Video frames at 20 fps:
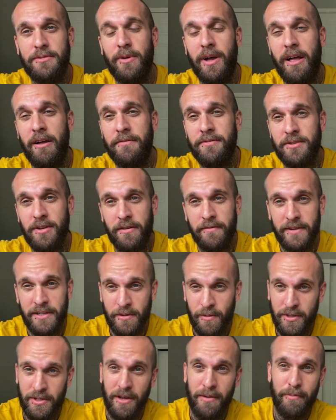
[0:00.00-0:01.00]
Health Service,
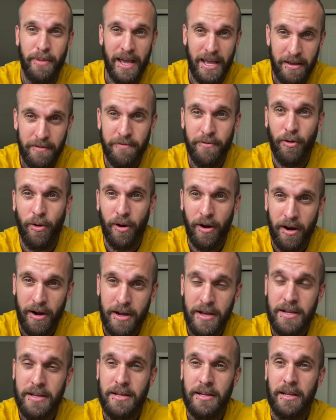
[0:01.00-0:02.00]
which I pay for
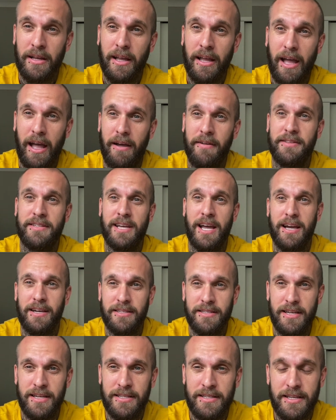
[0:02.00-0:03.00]
out of
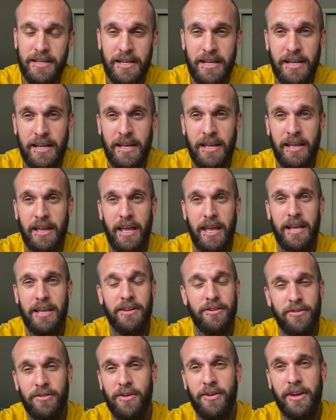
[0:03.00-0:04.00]
taxes,
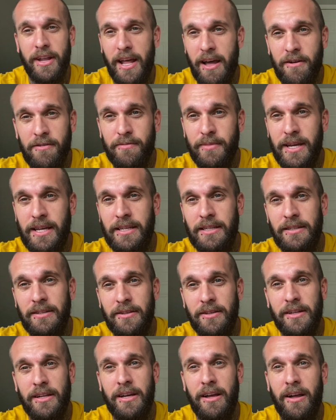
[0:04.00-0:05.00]
you're not going to help me.
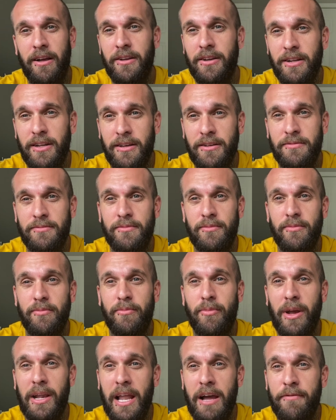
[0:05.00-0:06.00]

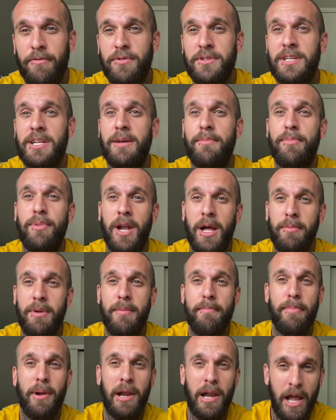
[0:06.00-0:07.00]
My levels are going to
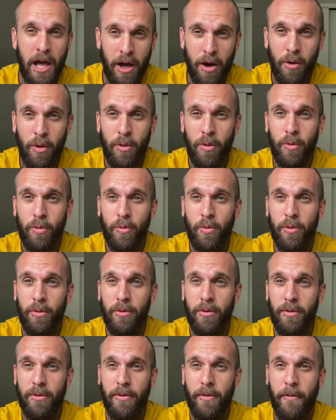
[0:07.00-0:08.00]
plummet below
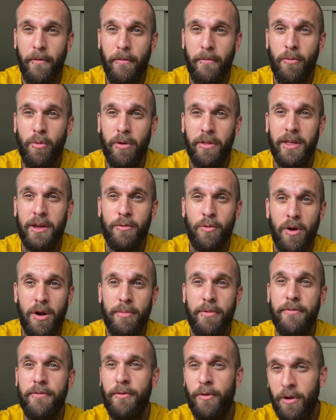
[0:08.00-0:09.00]
what they were
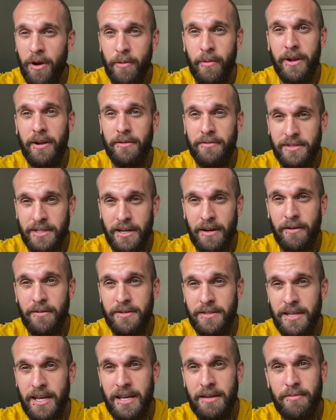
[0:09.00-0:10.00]
before I went on
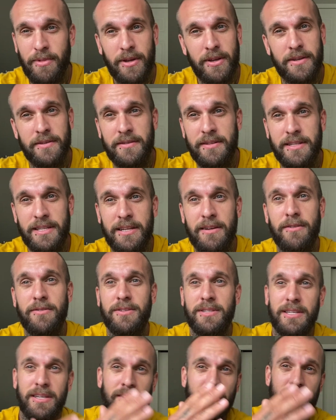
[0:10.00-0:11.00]
TRT, because the
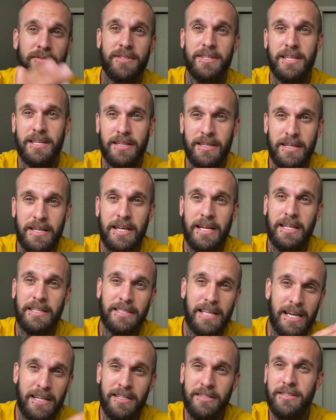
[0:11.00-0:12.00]
TRT obviously
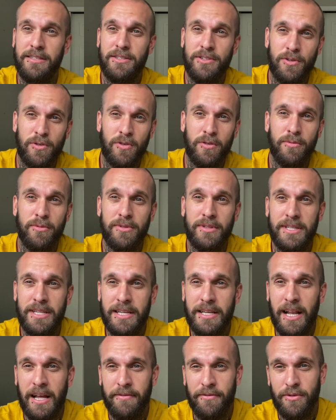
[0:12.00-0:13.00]
deadens your normal
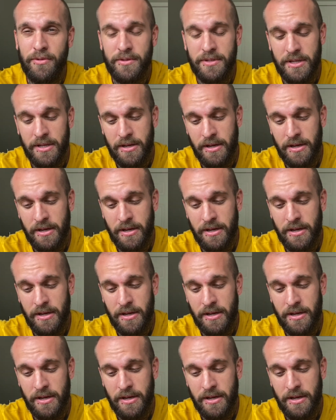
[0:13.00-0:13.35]
T levels.